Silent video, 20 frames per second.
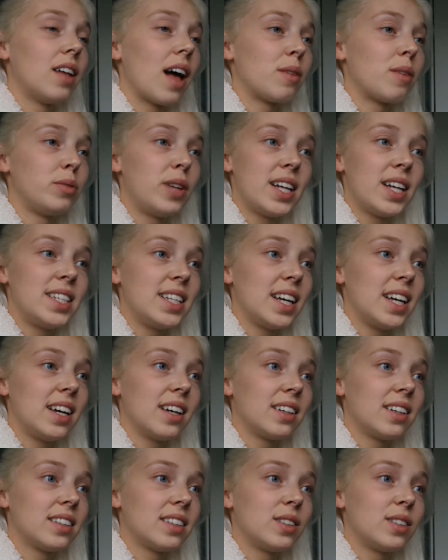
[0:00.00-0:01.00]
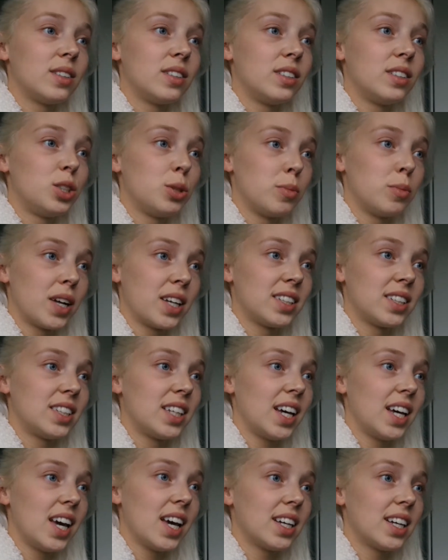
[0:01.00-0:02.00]
athletics,
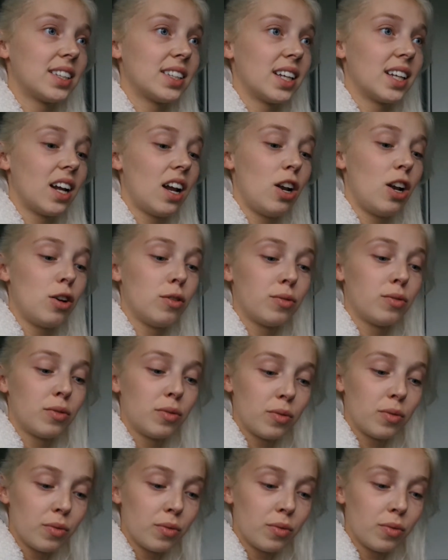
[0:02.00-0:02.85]
gymnastics, and I love